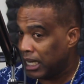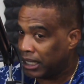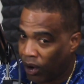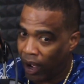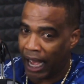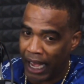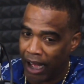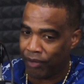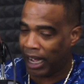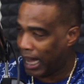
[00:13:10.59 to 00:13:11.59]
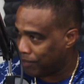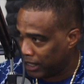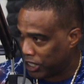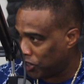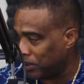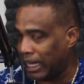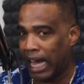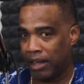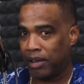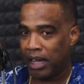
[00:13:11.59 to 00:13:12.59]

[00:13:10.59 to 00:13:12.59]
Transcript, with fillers: Now, I have, I have an issue with that.